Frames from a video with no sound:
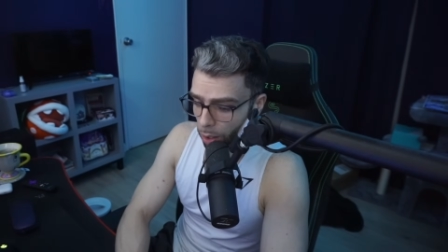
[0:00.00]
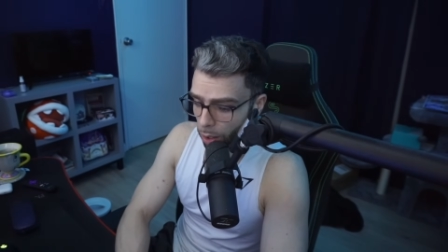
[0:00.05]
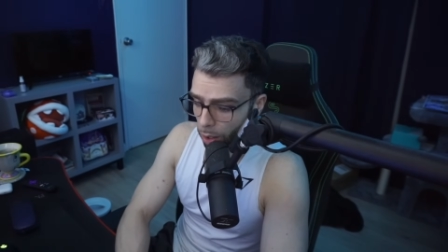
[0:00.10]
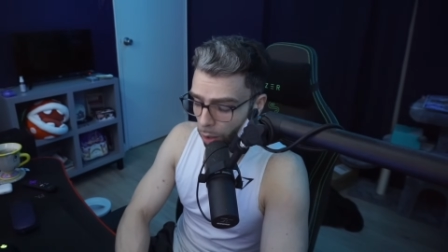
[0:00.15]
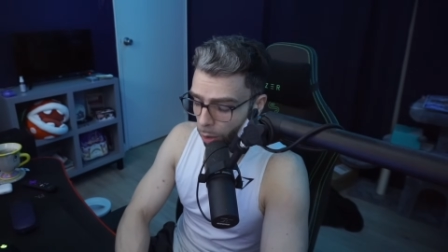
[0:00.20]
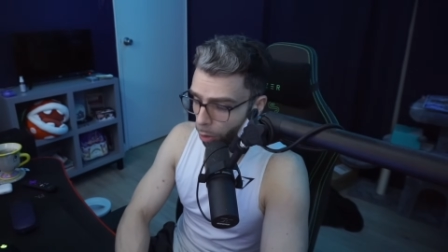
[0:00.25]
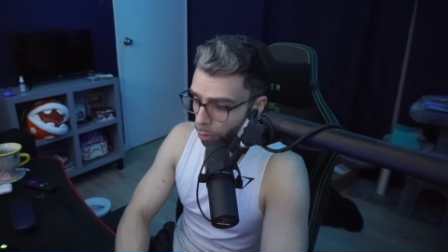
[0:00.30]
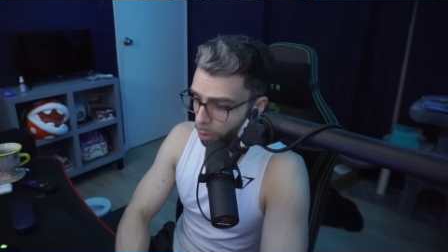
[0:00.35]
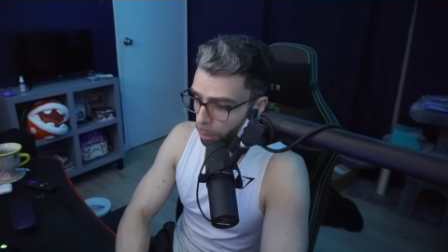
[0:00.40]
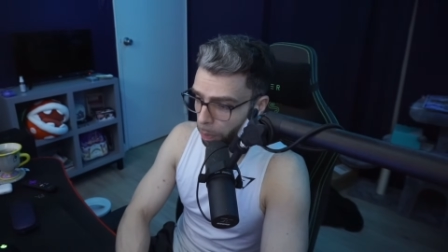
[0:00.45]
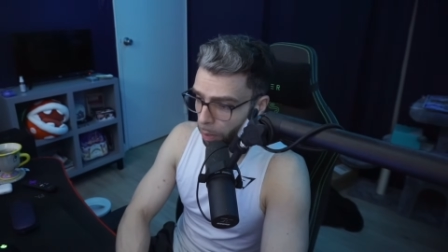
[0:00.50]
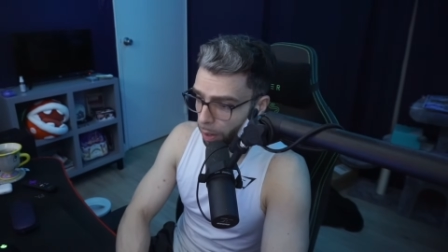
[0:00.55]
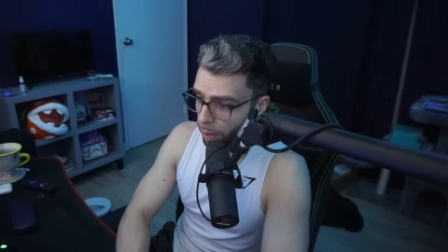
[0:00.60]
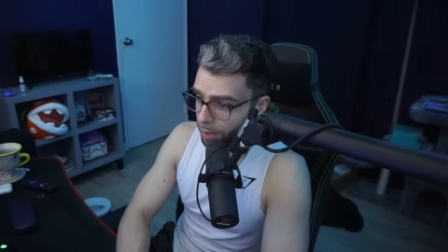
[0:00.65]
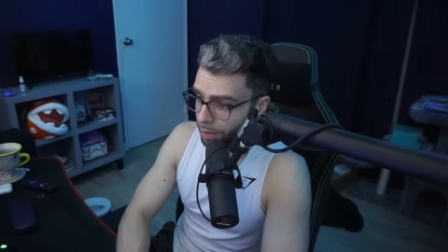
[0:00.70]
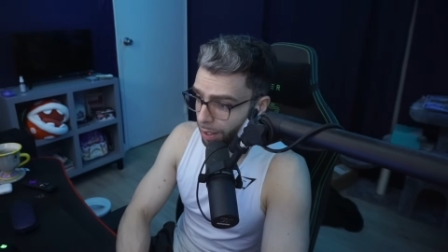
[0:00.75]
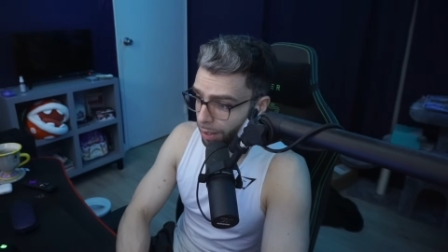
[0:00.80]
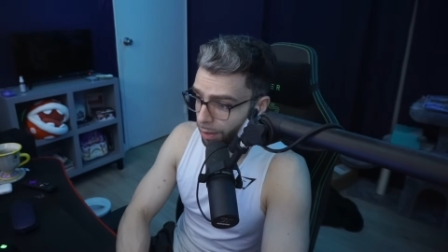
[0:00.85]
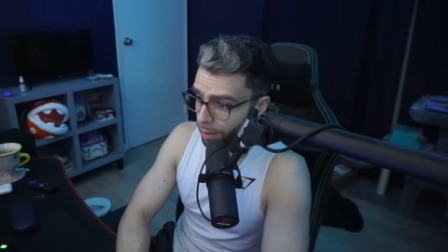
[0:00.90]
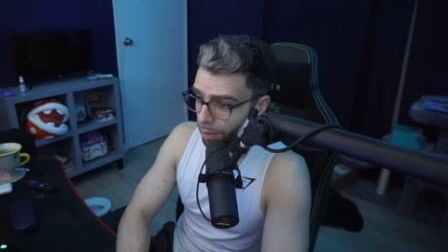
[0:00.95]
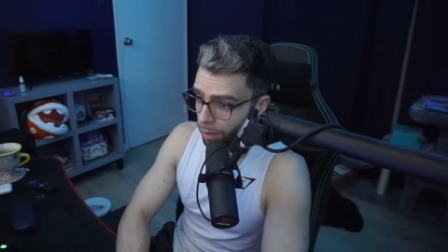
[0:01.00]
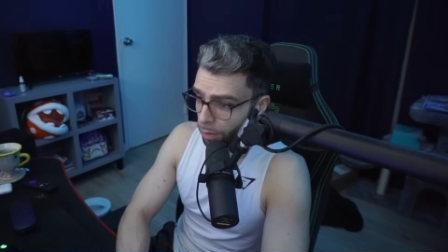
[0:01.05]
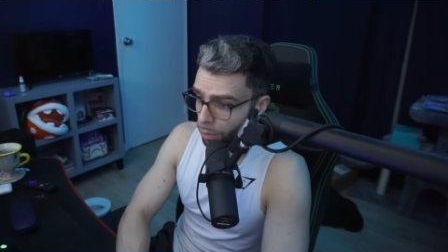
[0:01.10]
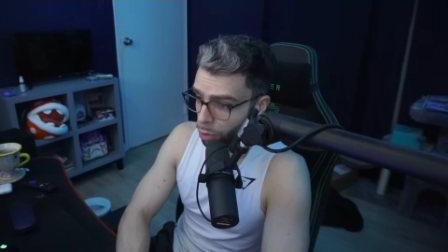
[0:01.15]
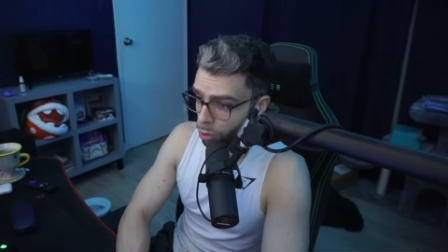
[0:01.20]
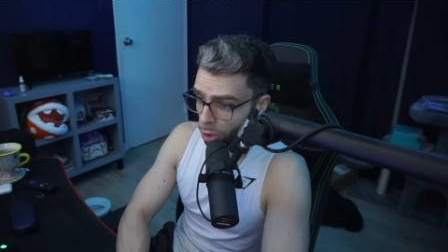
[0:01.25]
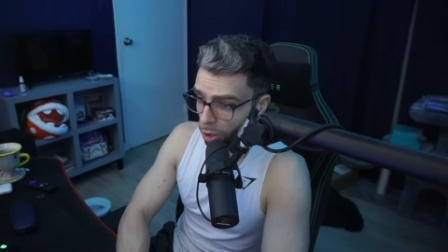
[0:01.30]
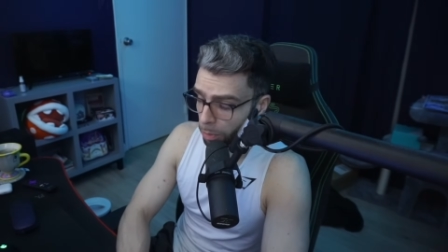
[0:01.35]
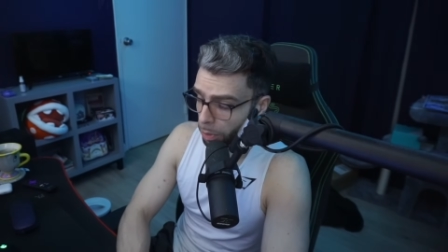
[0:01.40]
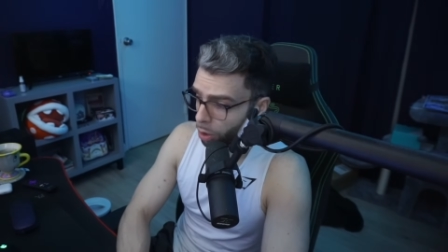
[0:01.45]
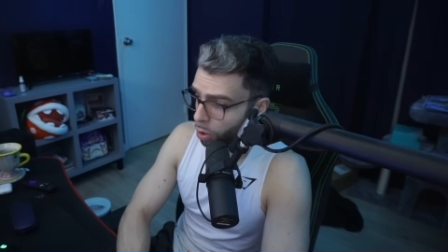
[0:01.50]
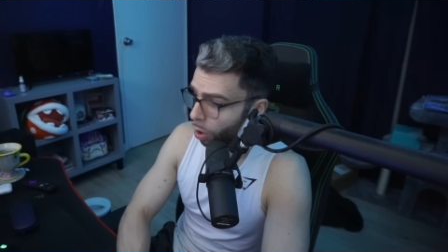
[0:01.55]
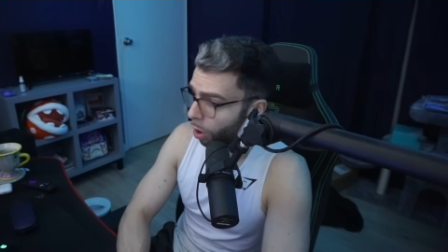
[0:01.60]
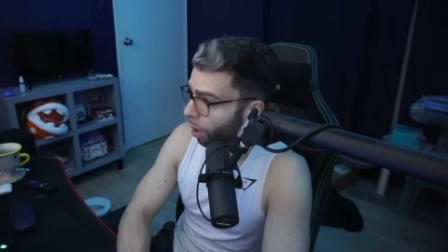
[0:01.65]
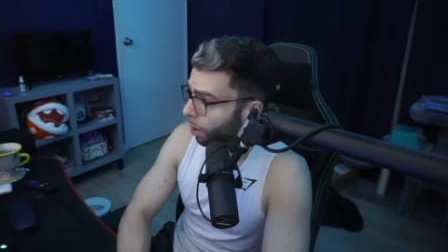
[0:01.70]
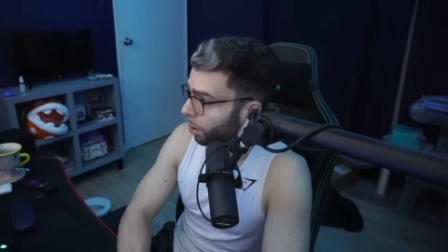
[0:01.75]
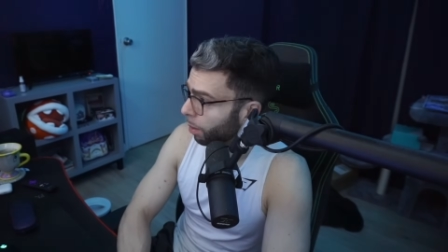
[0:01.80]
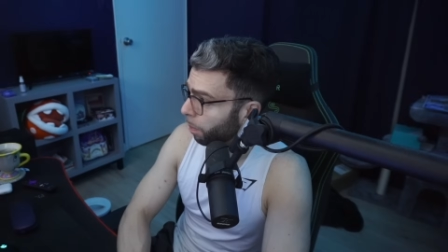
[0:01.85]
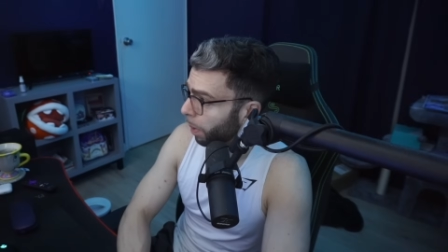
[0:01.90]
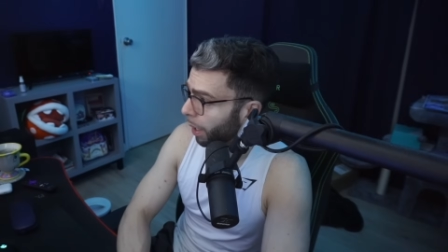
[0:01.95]
all the bugs that should have been
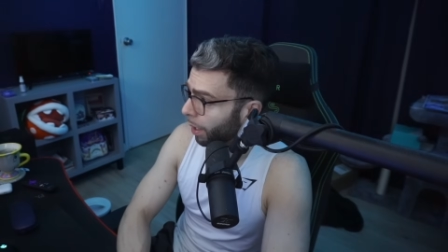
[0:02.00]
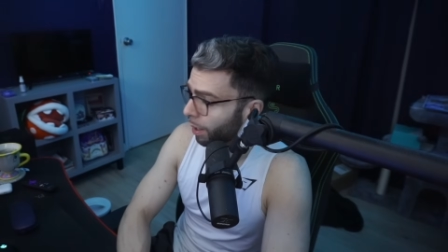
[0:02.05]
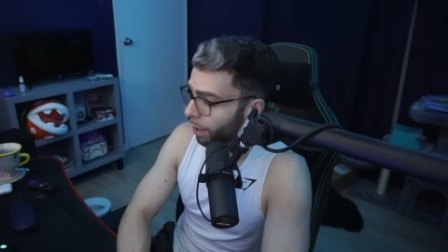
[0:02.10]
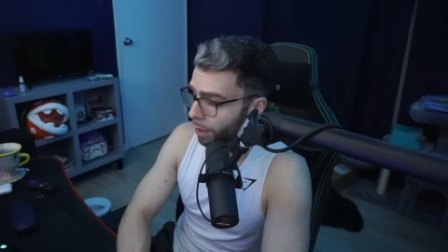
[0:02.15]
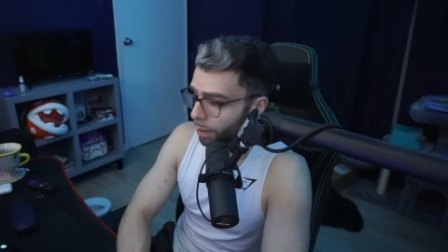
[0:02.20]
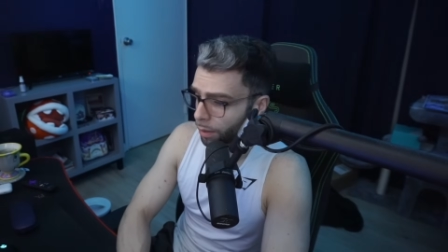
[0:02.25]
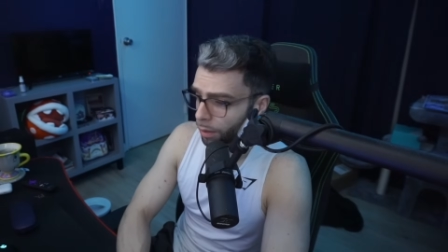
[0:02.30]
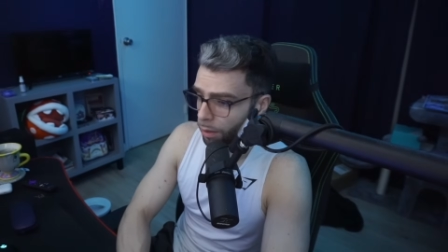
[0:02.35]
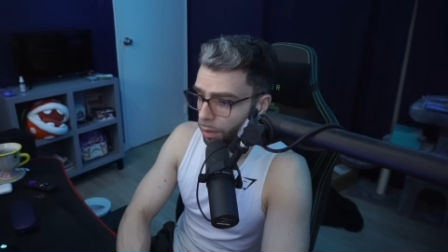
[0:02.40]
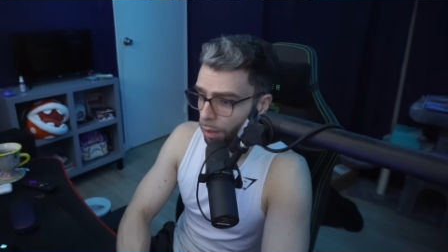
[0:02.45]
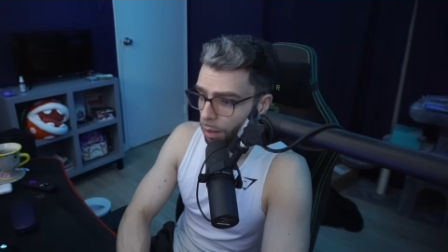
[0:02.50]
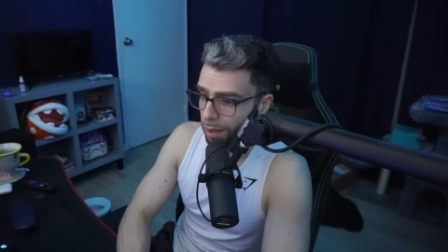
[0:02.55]
caught in the beta,